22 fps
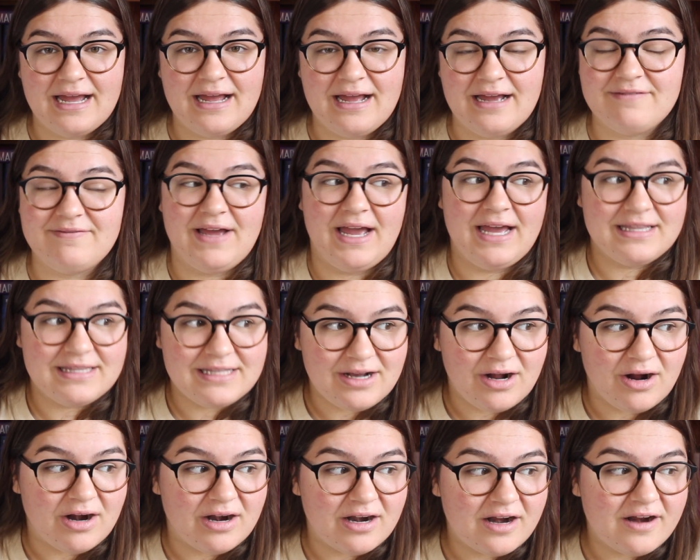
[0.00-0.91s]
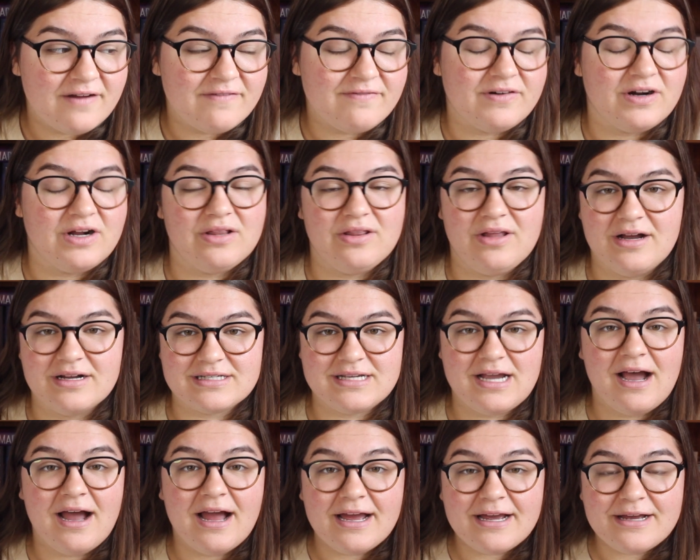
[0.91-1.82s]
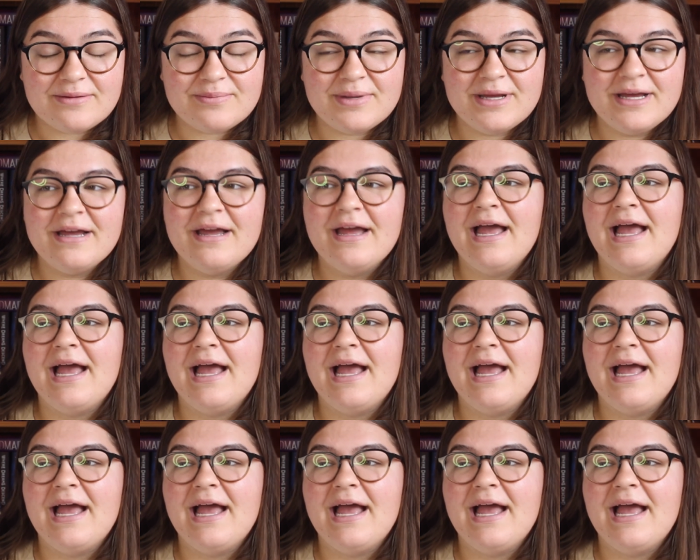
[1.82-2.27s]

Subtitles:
I've had the arc for a long time